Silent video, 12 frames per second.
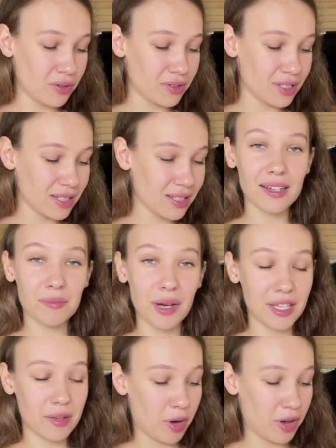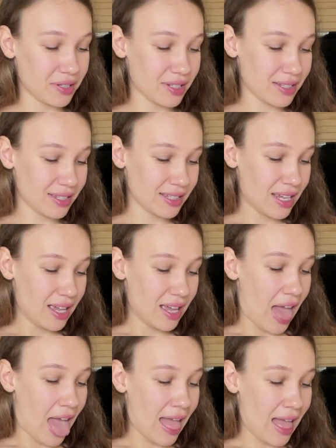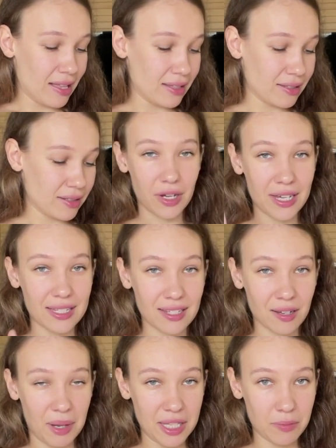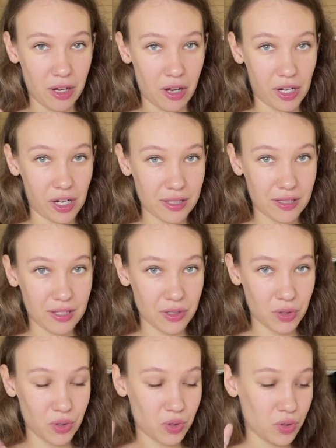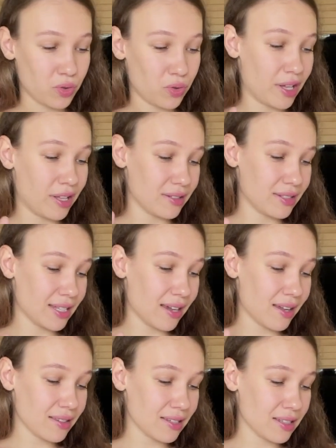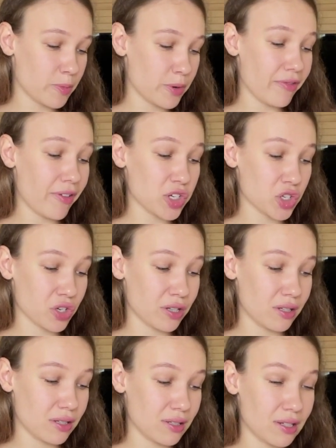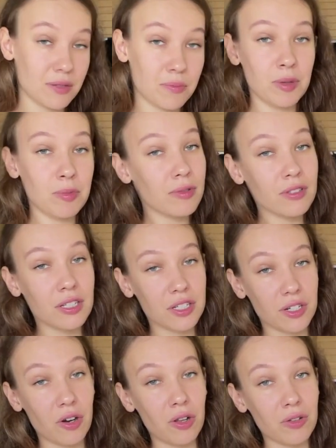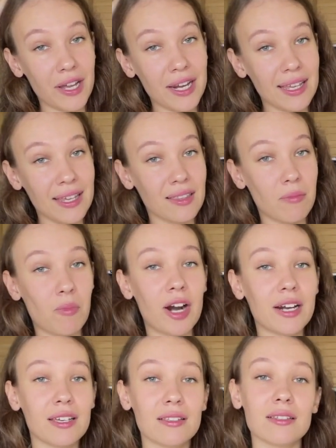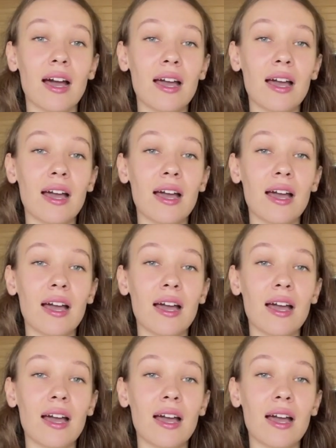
this is my hypothesis. And I segment my audience into two. And second is professionals, that people that are already in the market. I